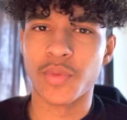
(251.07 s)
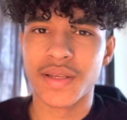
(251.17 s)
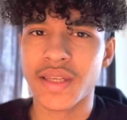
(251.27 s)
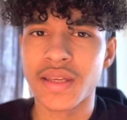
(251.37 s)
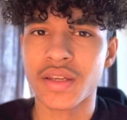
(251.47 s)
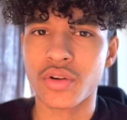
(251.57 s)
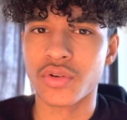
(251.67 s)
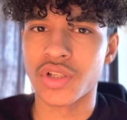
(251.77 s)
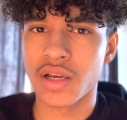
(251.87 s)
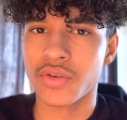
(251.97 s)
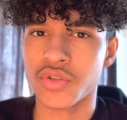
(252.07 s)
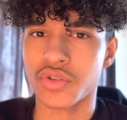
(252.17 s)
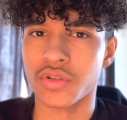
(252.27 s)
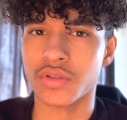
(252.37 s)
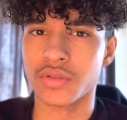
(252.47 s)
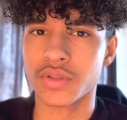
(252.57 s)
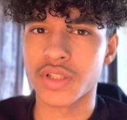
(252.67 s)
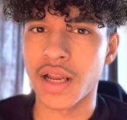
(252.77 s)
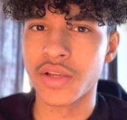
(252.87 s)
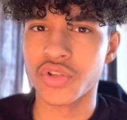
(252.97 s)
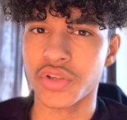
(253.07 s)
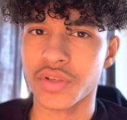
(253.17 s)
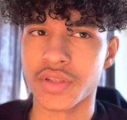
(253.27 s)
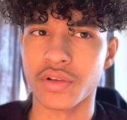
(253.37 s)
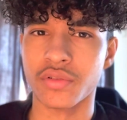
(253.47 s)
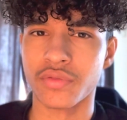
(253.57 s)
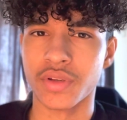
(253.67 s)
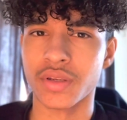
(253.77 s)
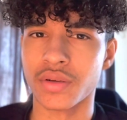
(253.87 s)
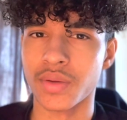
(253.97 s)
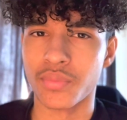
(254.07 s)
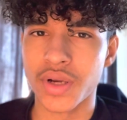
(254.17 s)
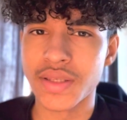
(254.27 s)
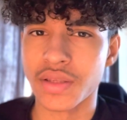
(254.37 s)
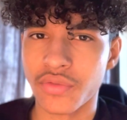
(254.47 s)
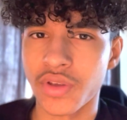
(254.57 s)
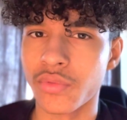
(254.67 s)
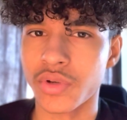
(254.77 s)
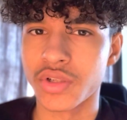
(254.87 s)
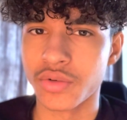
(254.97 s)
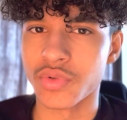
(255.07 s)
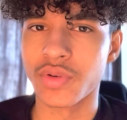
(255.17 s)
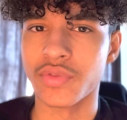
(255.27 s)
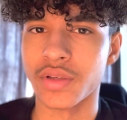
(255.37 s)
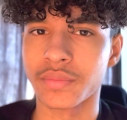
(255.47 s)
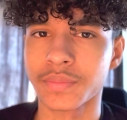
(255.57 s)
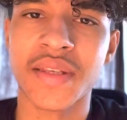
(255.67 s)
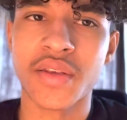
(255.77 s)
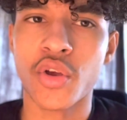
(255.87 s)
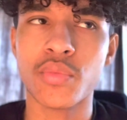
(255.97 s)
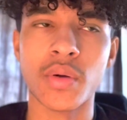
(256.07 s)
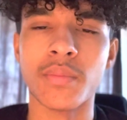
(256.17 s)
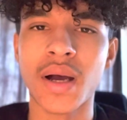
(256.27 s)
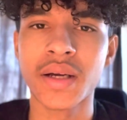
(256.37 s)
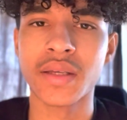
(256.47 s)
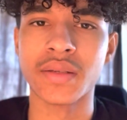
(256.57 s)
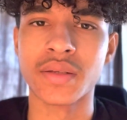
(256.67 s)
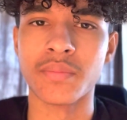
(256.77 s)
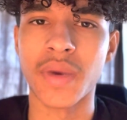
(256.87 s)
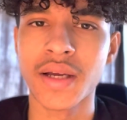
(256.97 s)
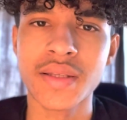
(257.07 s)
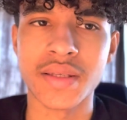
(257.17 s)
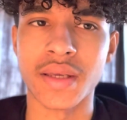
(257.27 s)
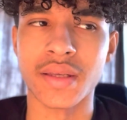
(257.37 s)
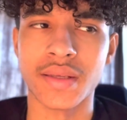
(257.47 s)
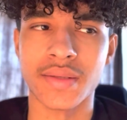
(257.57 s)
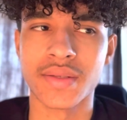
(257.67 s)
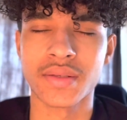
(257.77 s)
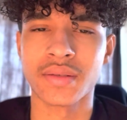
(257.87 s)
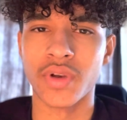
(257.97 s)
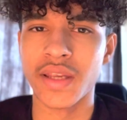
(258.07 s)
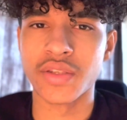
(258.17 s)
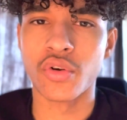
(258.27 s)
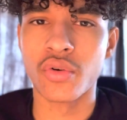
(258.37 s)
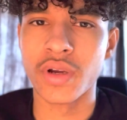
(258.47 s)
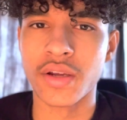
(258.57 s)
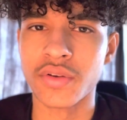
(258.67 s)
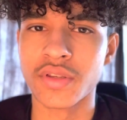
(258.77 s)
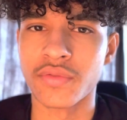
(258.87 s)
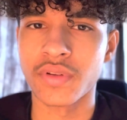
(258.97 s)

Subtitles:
by taking cold showers, you're challenging yourself and embracing the fear which comes with it. This open mind mindset is related to all areas of